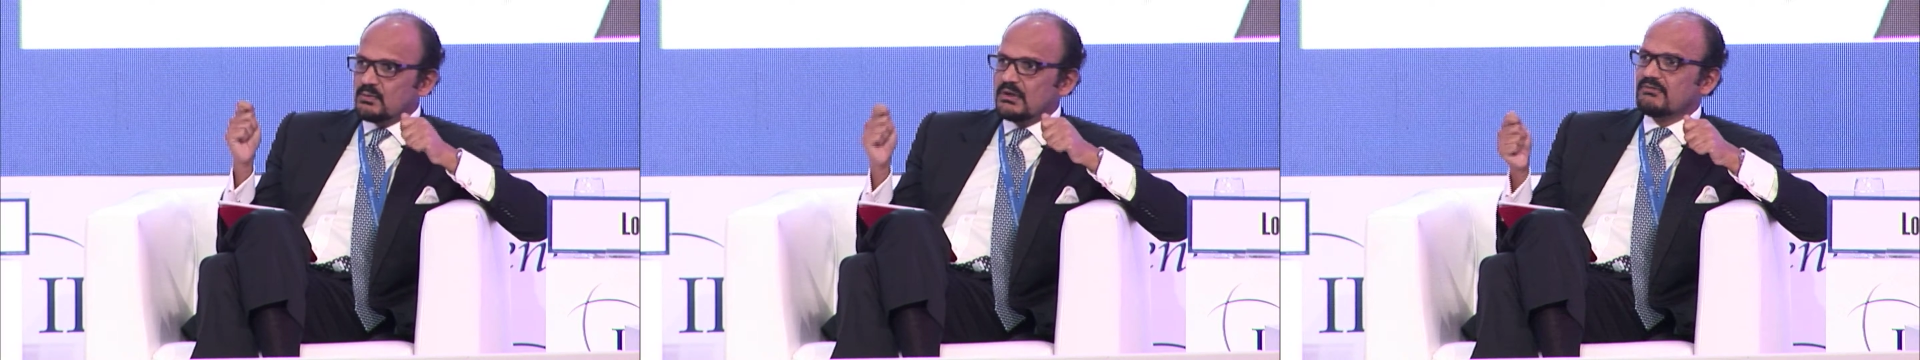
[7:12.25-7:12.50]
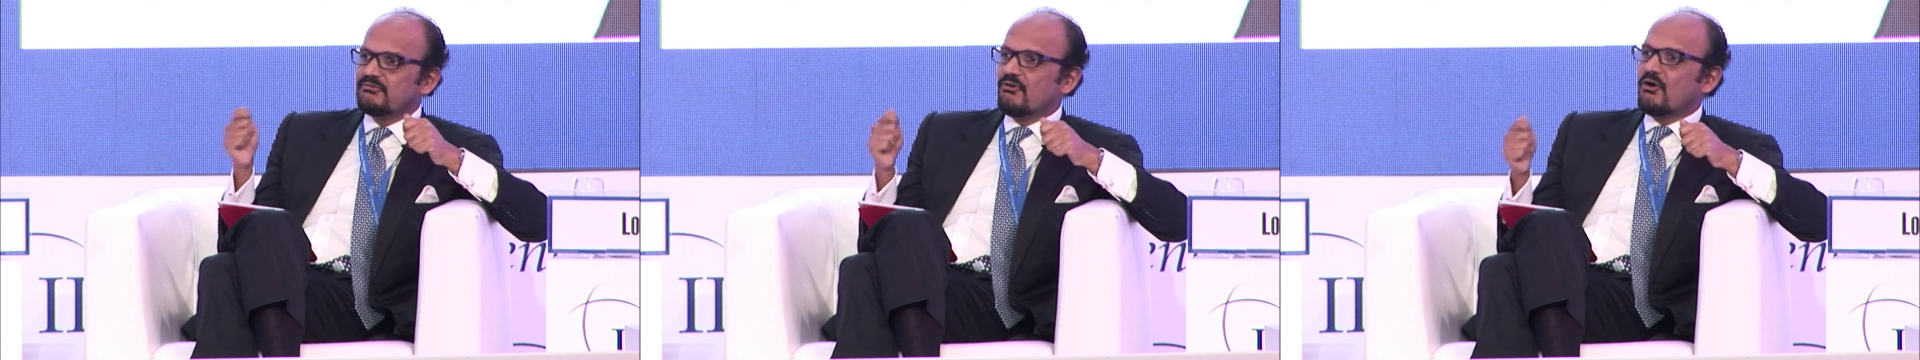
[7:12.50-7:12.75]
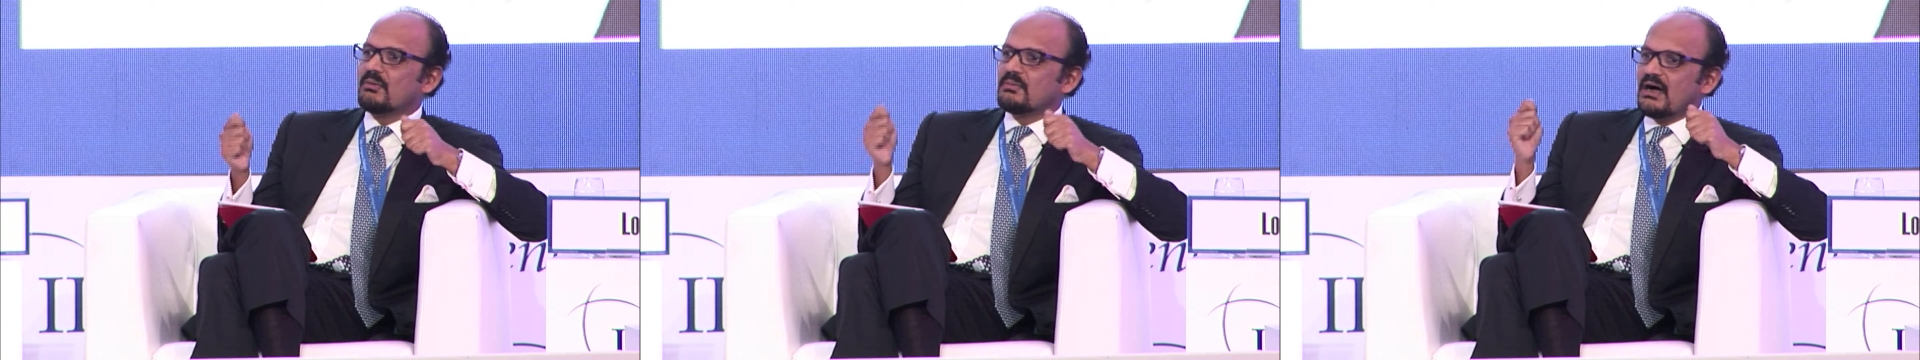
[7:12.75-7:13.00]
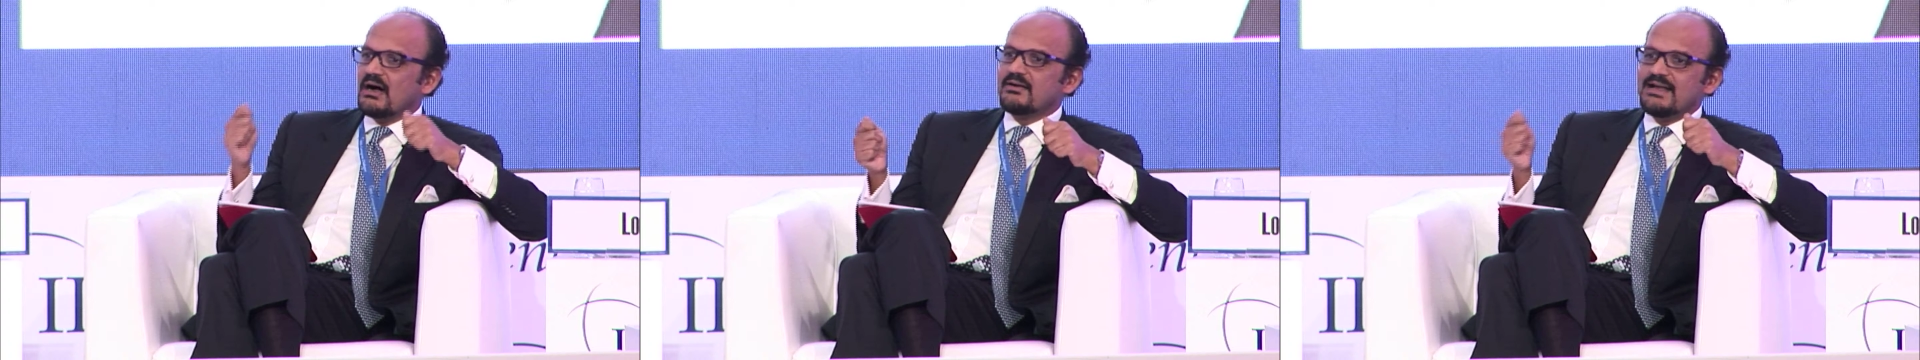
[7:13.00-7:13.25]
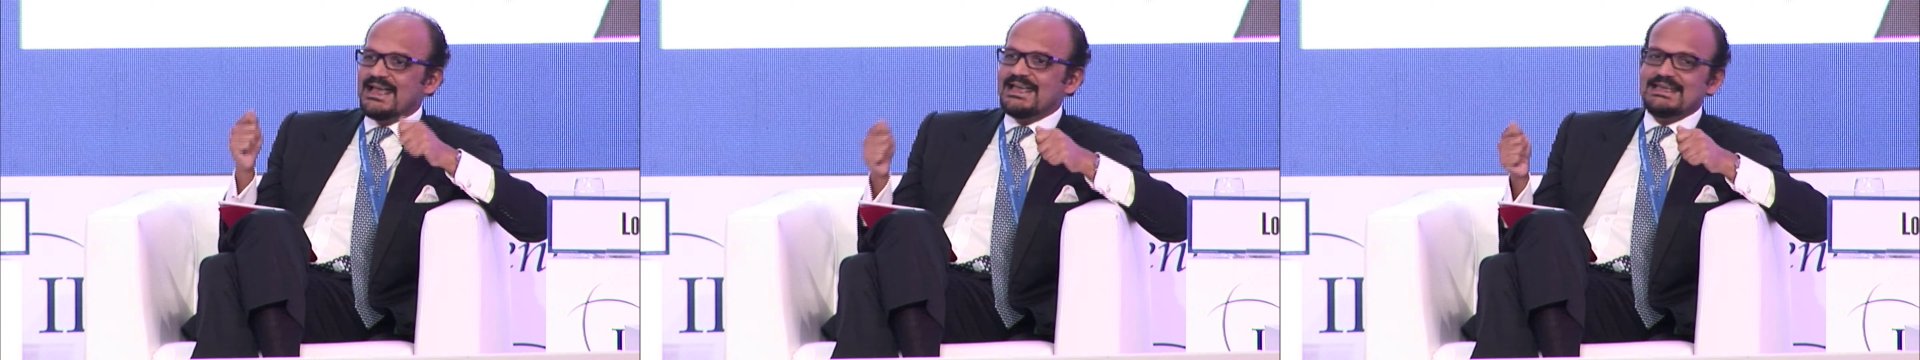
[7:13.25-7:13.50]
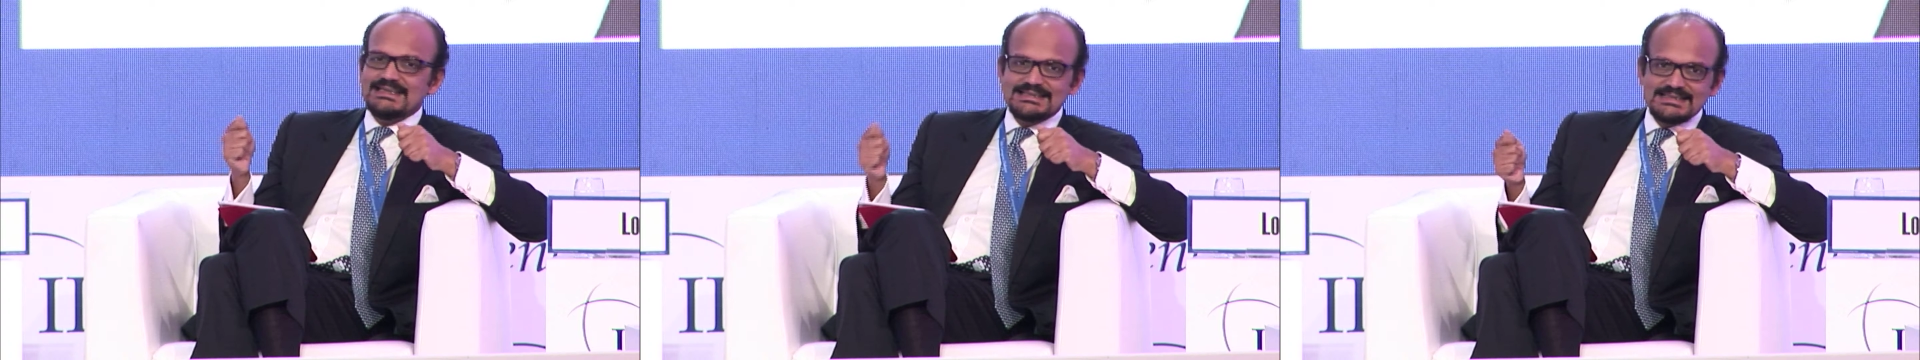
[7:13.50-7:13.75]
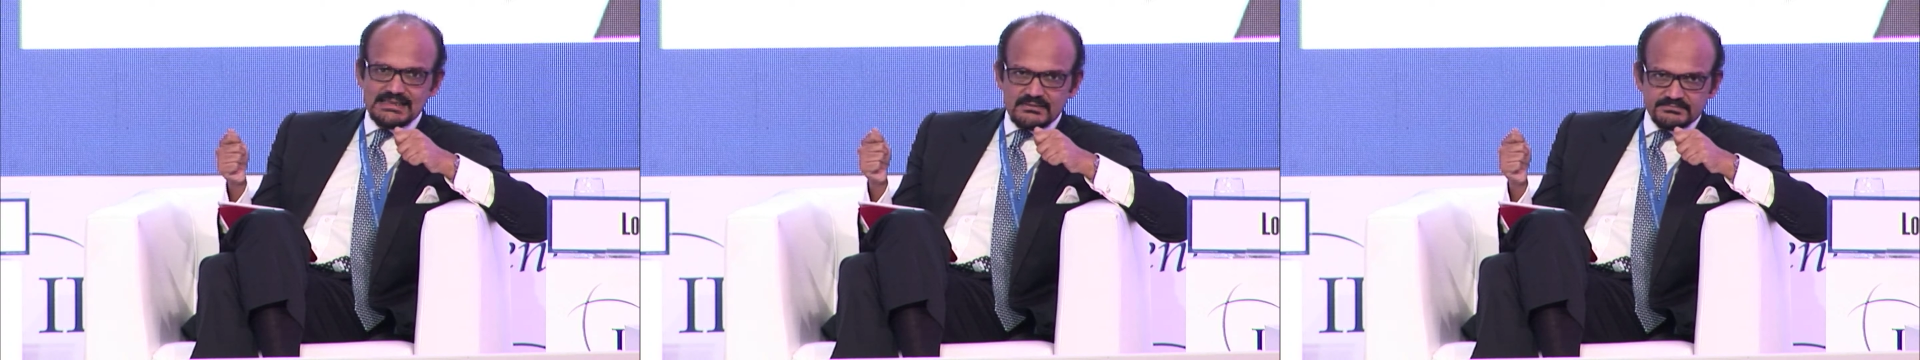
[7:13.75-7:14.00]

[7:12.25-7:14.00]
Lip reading: will form our AEC.